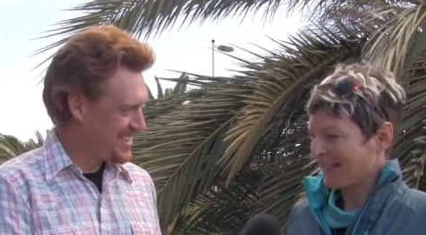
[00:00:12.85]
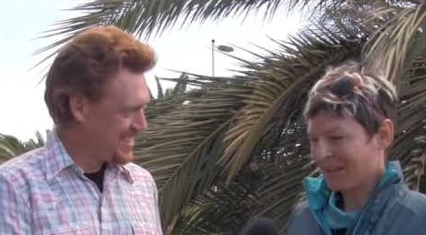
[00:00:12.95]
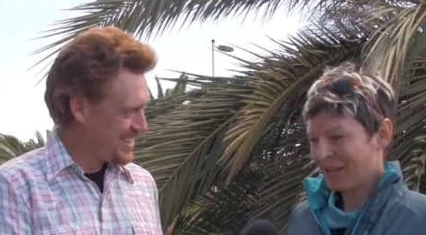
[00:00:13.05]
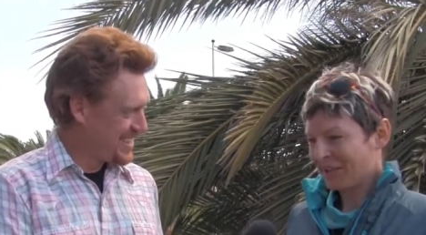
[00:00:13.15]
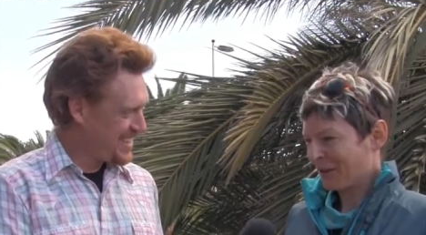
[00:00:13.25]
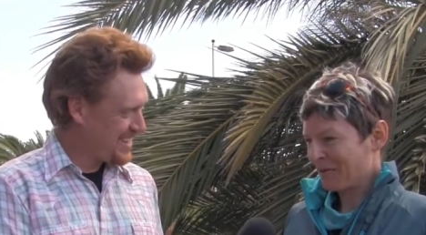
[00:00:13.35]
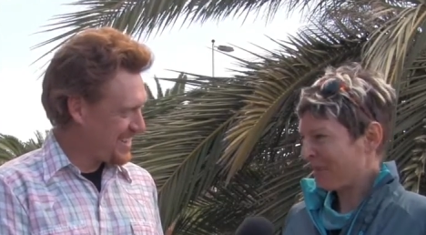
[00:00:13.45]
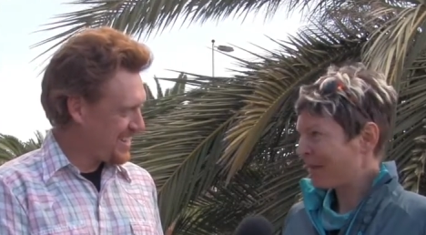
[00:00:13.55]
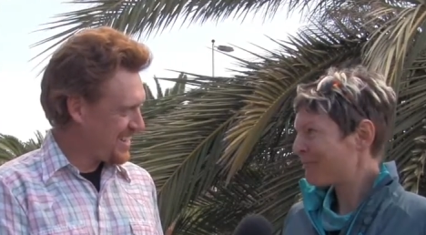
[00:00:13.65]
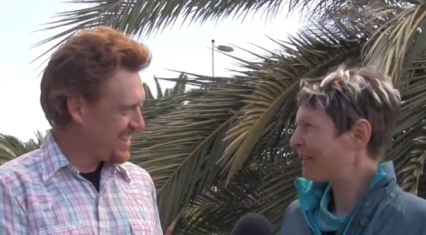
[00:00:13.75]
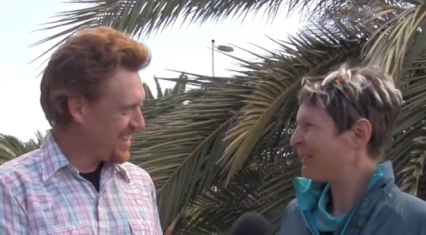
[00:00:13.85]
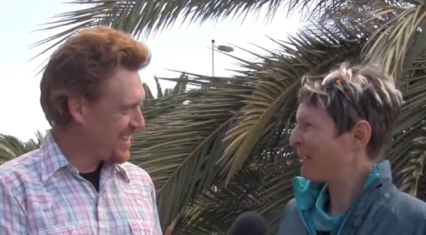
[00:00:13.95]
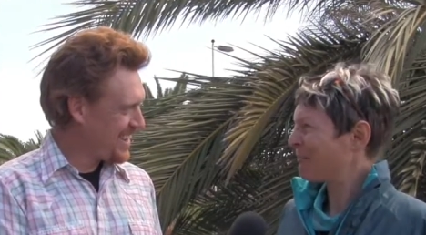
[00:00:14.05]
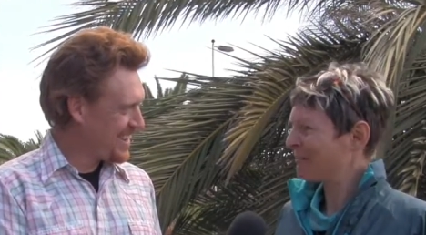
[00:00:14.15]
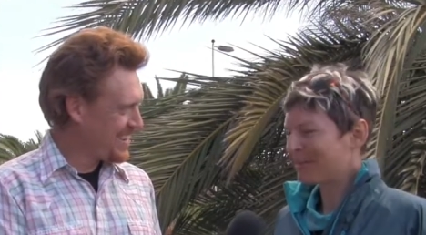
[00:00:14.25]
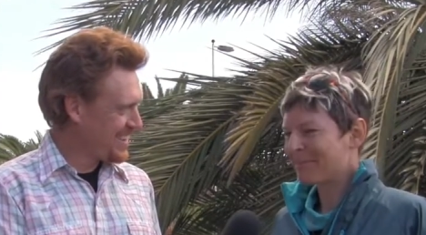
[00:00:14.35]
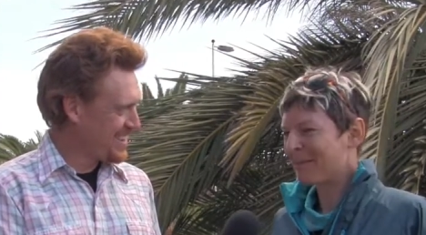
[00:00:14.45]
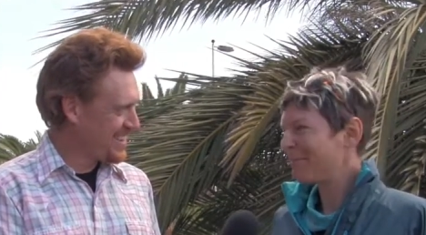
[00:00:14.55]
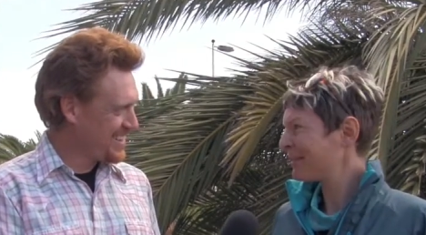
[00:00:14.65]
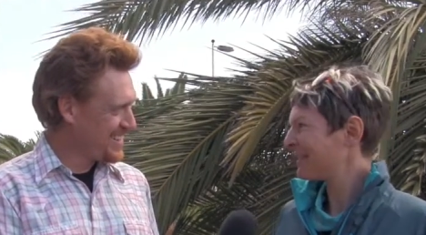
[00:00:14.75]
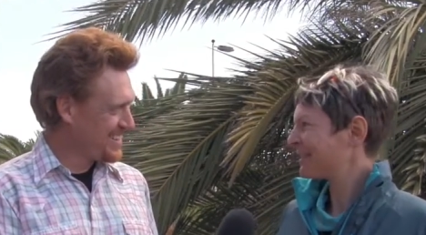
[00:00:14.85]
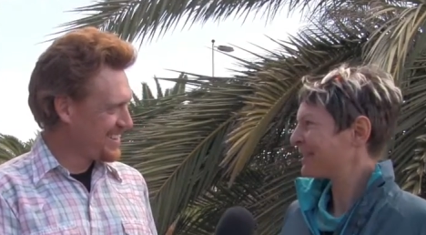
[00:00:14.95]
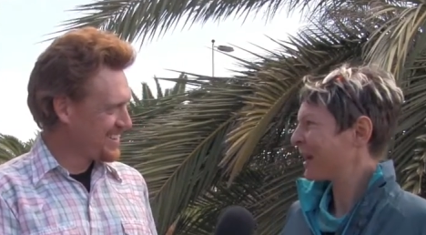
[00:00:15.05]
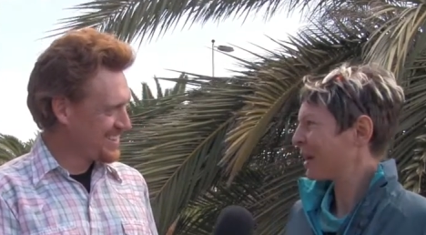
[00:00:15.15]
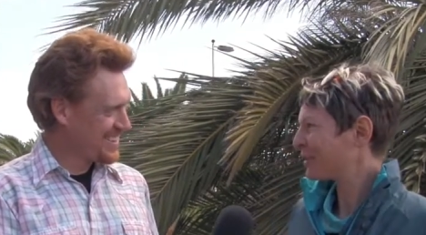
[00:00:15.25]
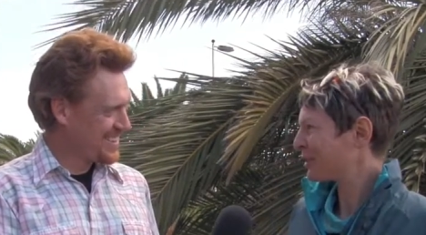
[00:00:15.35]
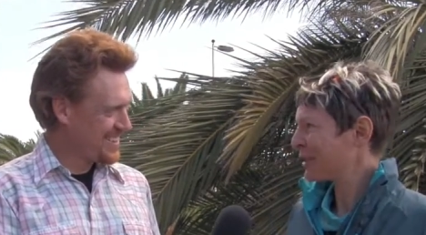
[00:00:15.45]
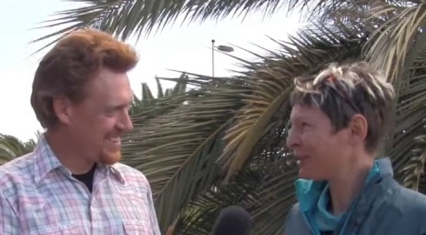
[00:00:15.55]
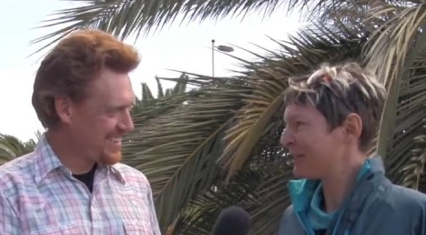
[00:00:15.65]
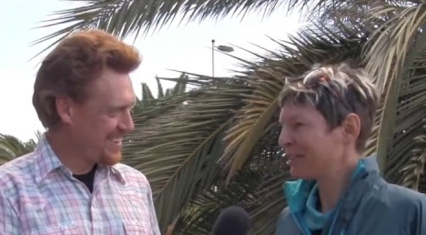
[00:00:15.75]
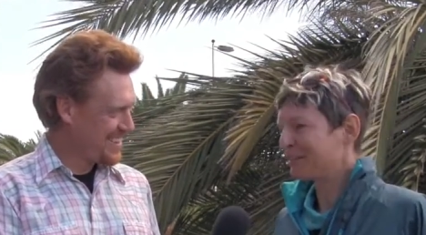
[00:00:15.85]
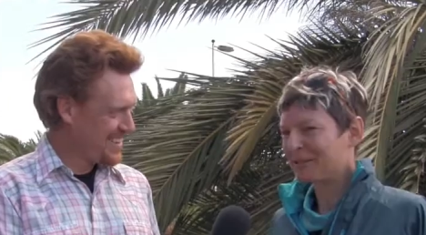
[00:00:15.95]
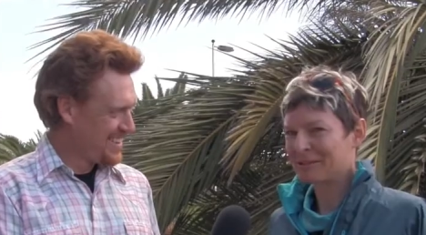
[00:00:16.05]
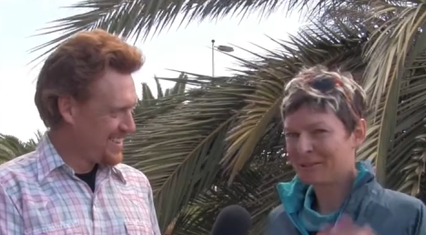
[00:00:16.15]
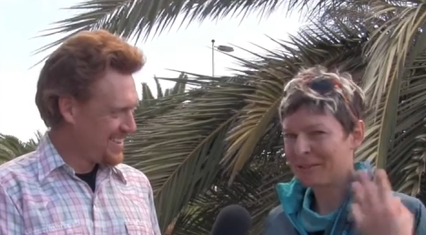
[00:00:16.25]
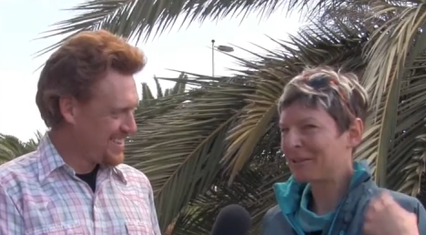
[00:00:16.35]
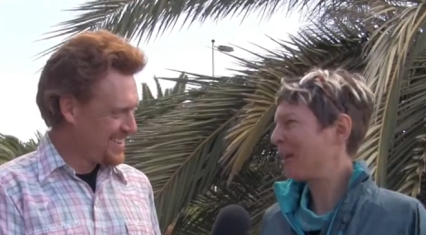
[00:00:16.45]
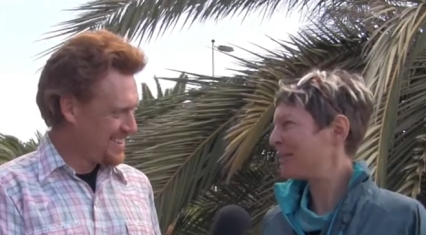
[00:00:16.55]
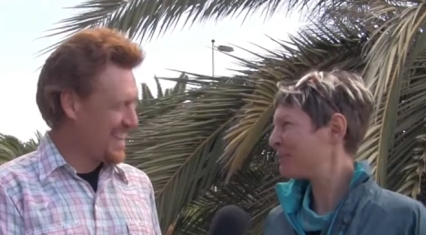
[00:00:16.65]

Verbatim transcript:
Speaker 1: Yes, I'm, I'm very happy. Maybe that's the adrenaline inside